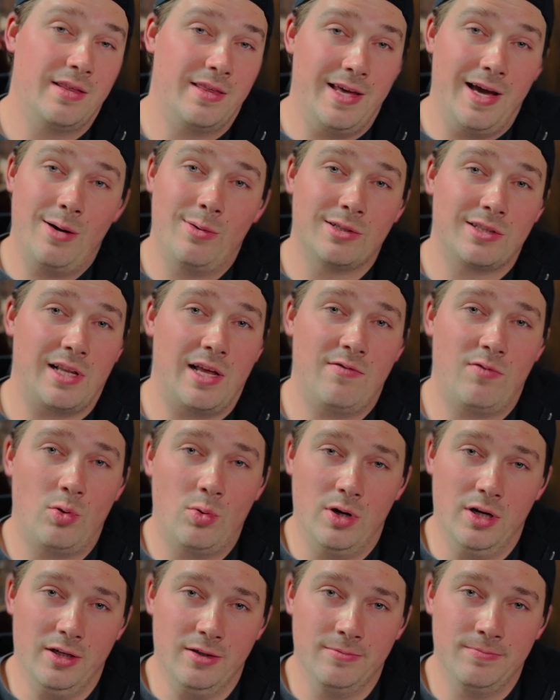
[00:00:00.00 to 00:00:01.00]
That was level
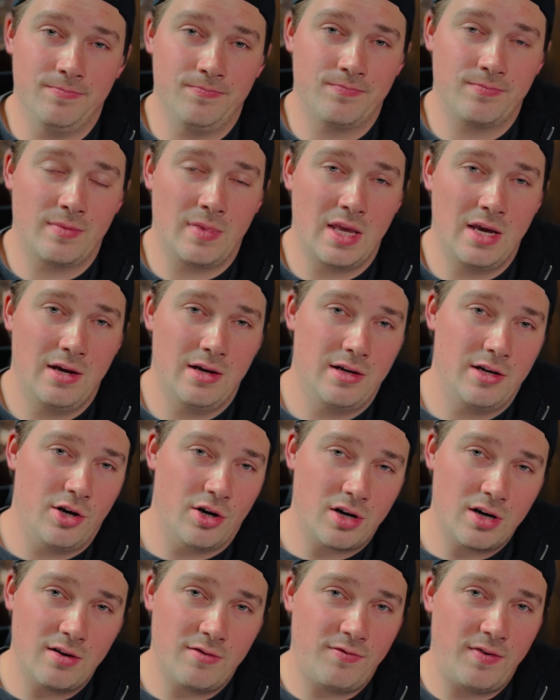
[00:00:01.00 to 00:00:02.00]
1.
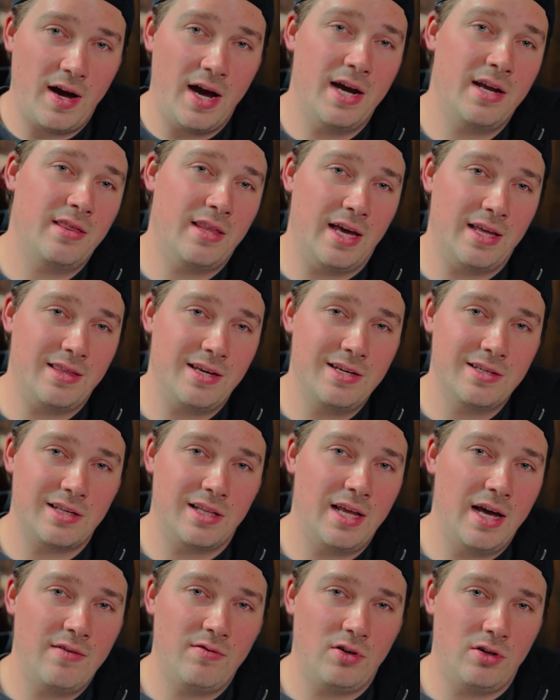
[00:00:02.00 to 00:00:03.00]
You're going to find that these
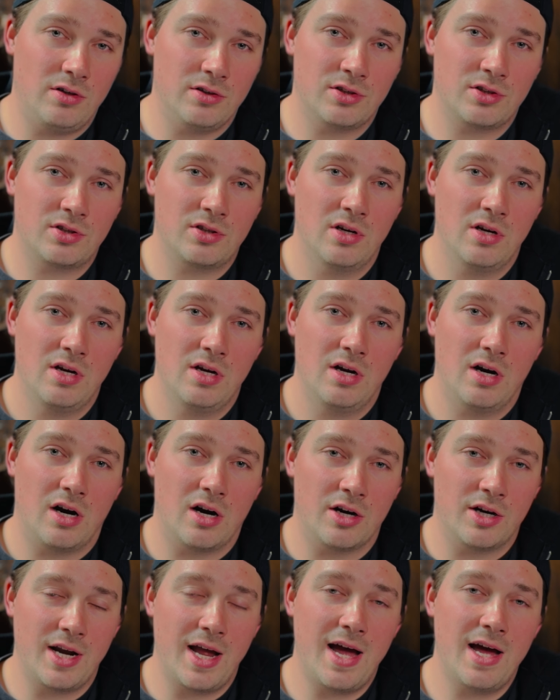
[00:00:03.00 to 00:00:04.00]
levels
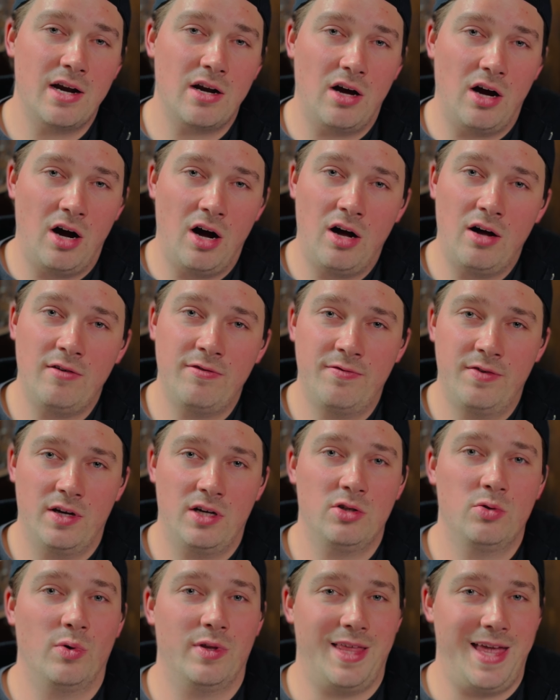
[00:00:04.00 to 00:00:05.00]
are not all
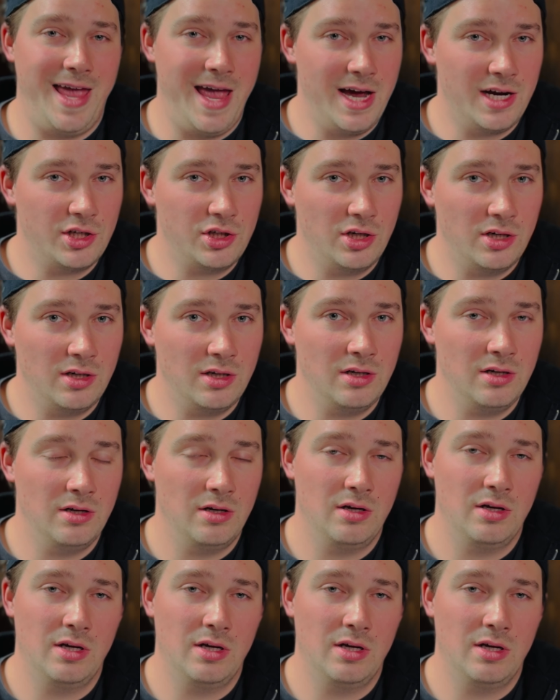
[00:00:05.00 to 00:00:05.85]
filled with action.